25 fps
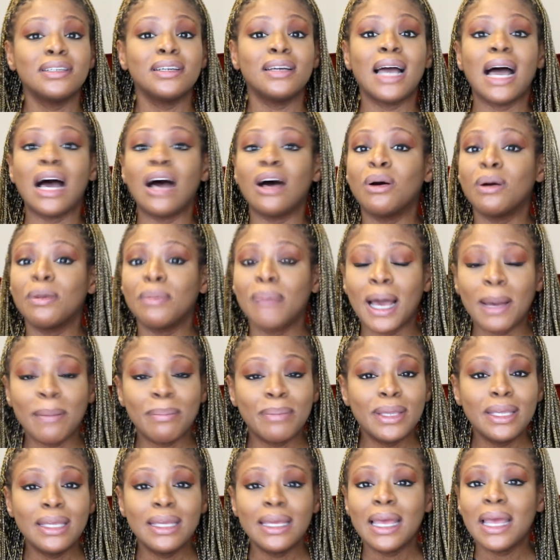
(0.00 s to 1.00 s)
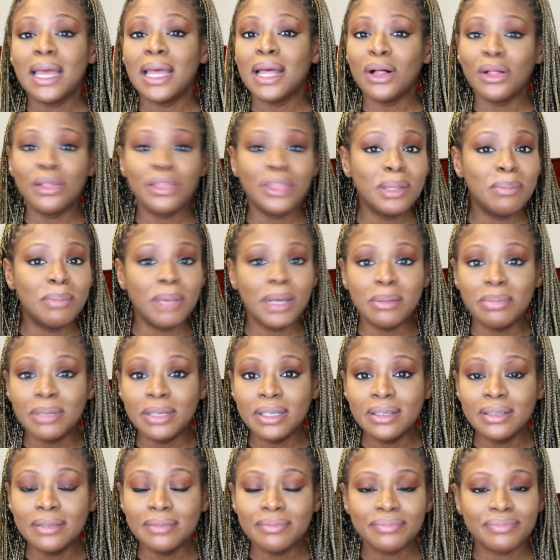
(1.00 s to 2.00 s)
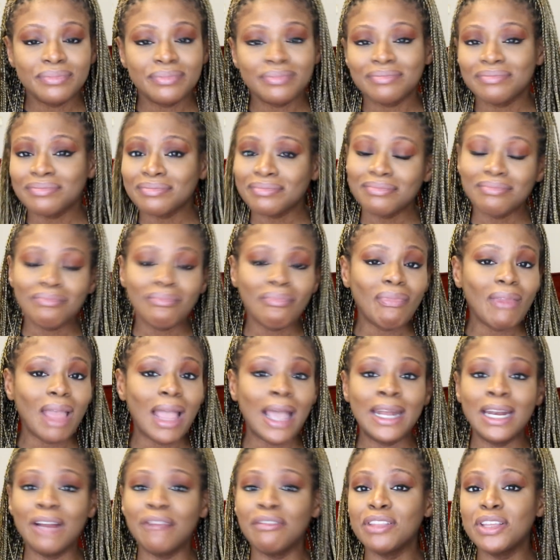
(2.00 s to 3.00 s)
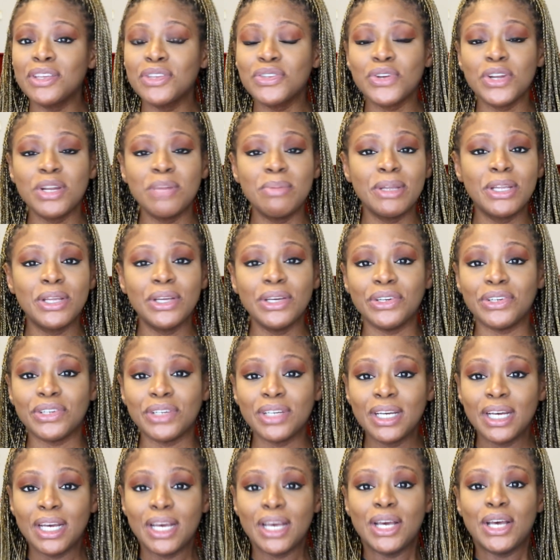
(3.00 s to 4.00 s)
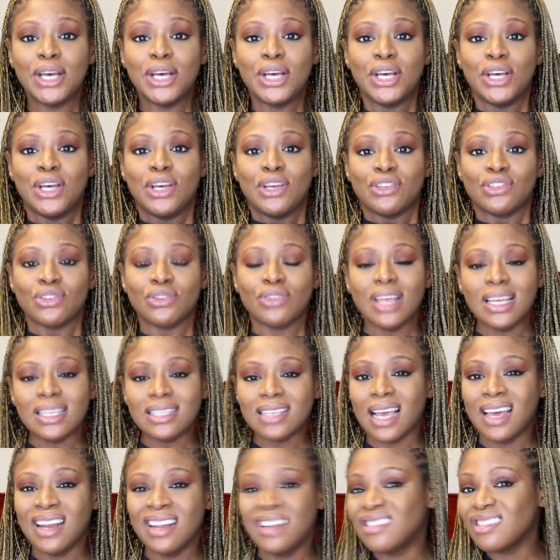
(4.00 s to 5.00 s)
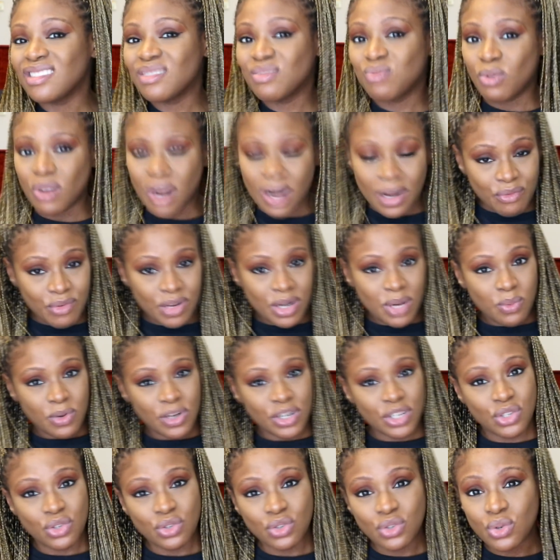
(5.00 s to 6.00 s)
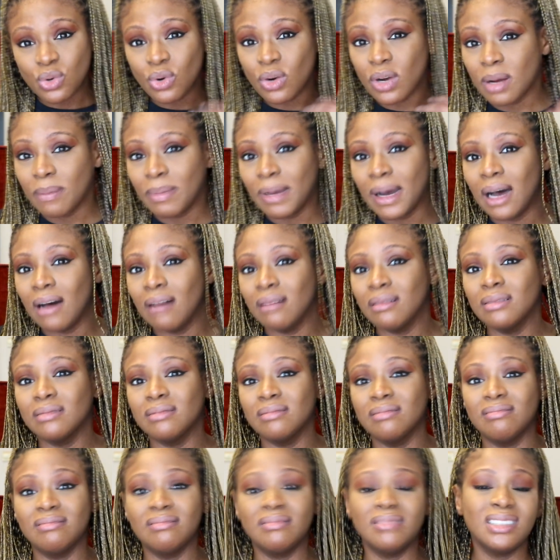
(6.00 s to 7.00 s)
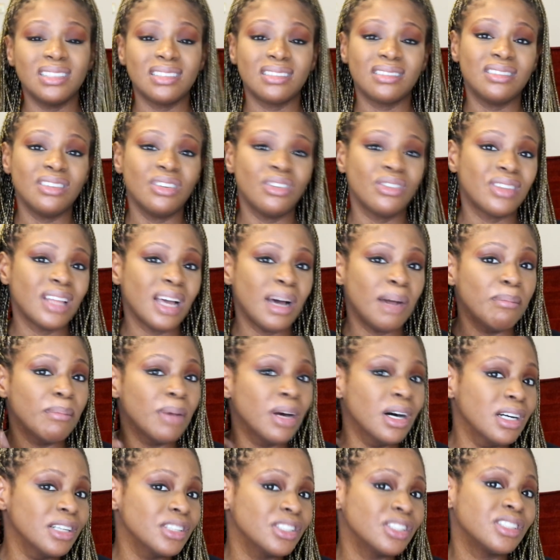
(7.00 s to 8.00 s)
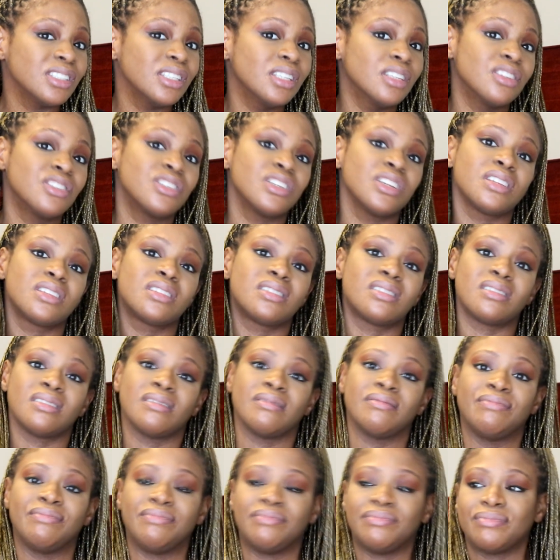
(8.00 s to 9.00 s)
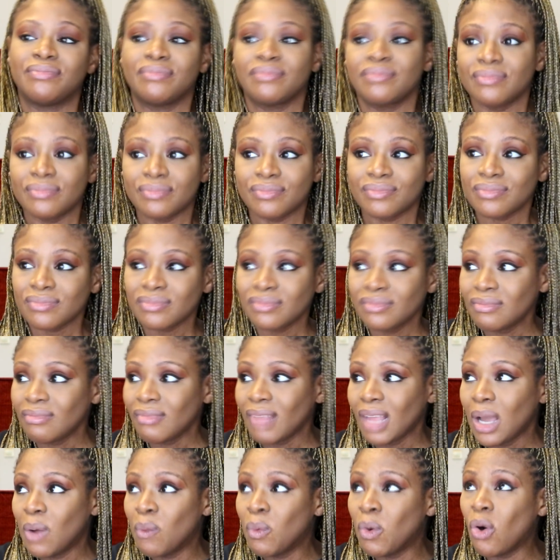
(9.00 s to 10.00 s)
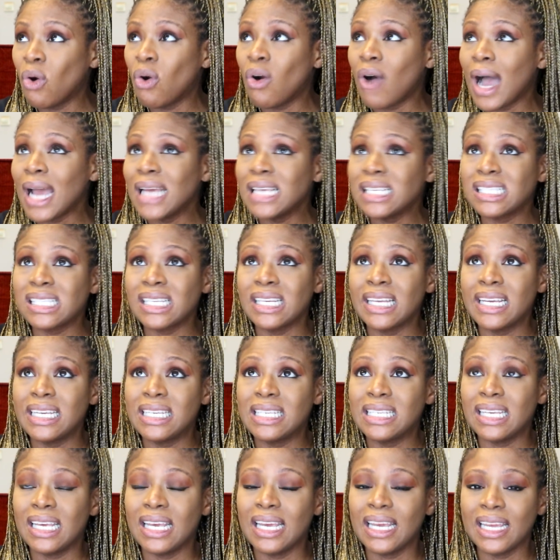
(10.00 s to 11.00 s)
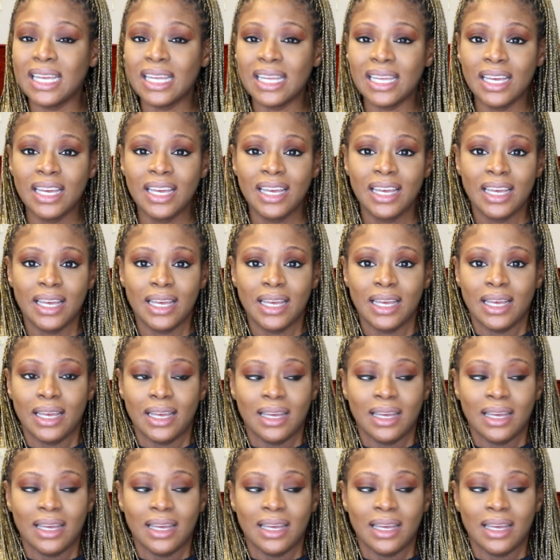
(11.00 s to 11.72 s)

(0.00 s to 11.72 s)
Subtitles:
Happy, healthy baby, and everything's going to be good. So that's kind of just what I really wanted to talk about. It's not that much. It's just, we're all isolating.